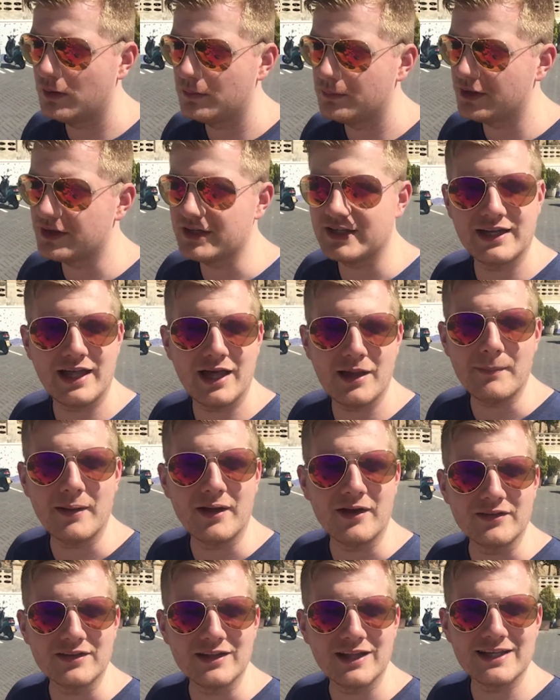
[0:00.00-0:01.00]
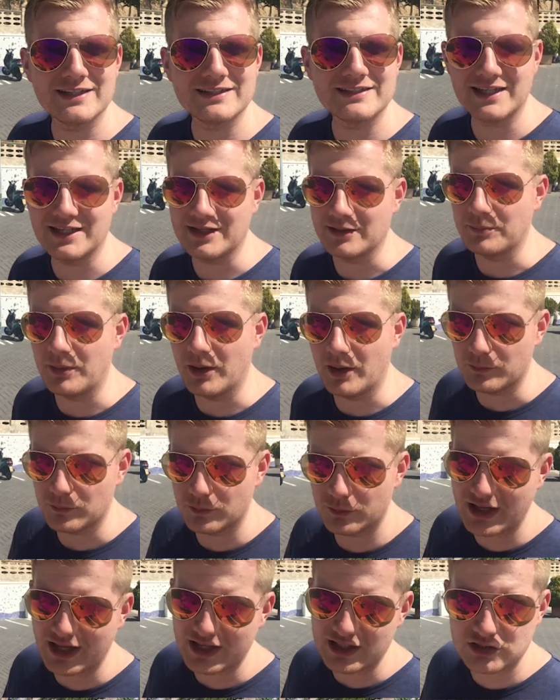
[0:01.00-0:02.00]
Bloody nightmare on the last day, but
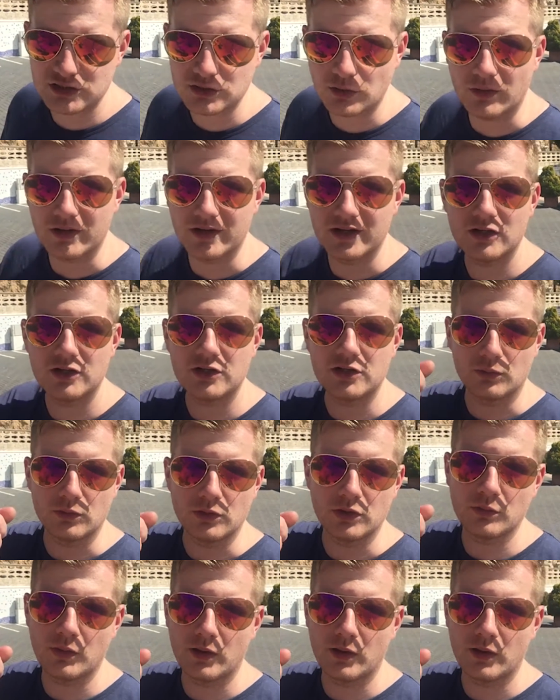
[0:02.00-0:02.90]
we'll get it sorted, don't you